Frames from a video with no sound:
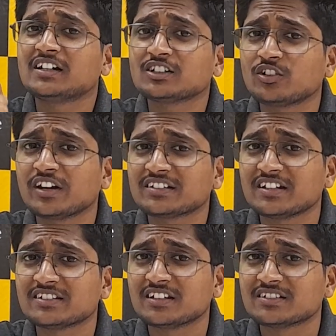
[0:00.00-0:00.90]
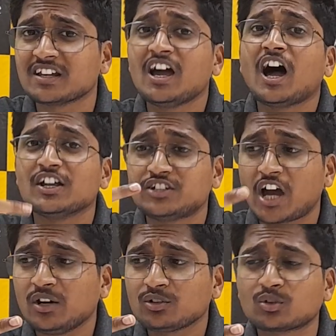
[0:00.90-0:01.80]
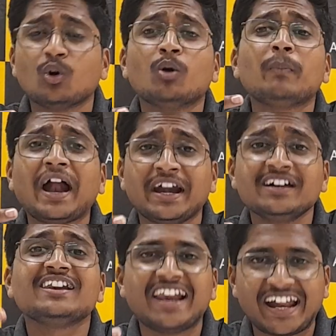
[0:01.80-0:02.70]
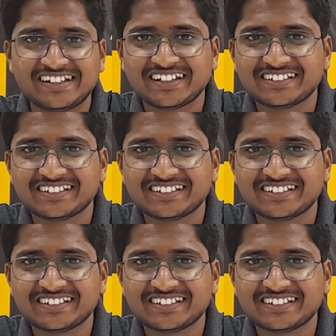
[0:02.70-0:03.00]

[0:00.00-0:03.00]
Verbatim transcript: ultrasonic sensors, a gyroscope and a light